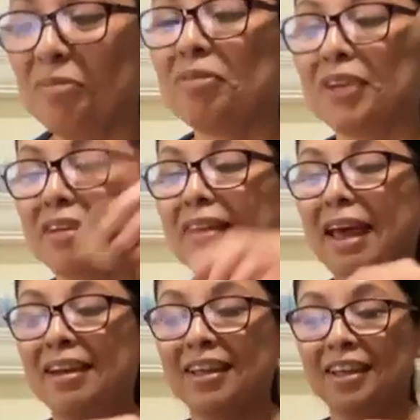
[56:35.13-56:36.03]
I'm afraid of
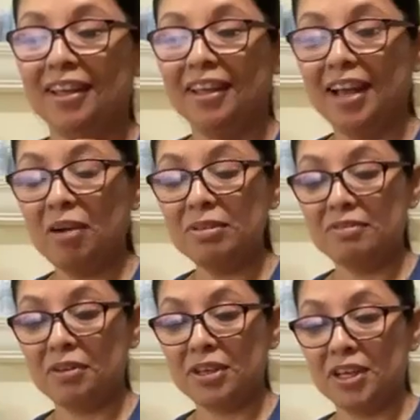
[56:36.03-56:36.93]
that. I
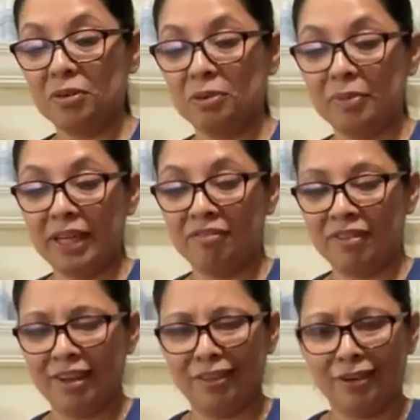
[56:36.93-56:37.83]
was very young when my
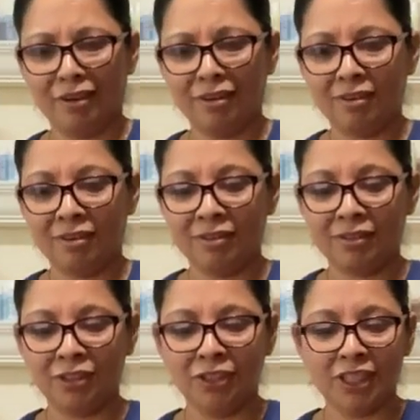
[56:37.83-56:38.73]
father
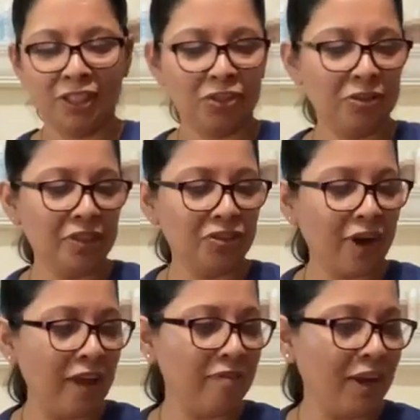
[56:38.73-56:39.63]
took us to the
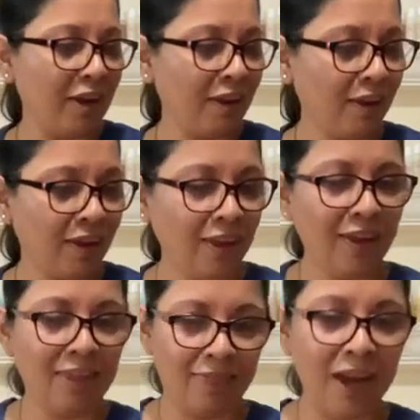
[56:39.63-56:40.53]
drive-in,
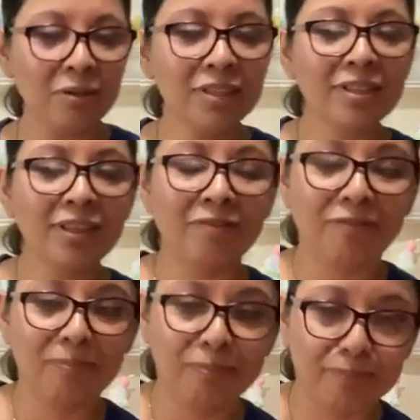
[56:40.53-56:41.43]
and that was
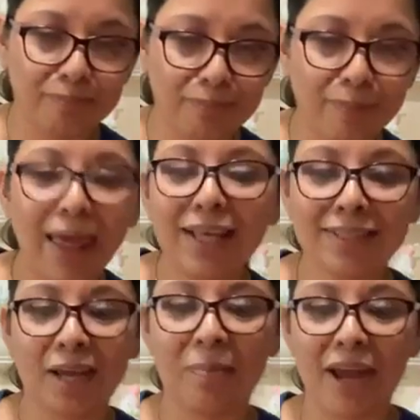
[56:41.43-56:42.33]
the
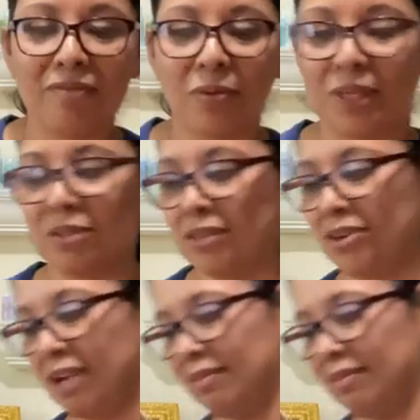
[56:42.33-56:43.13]
last time I ever went to the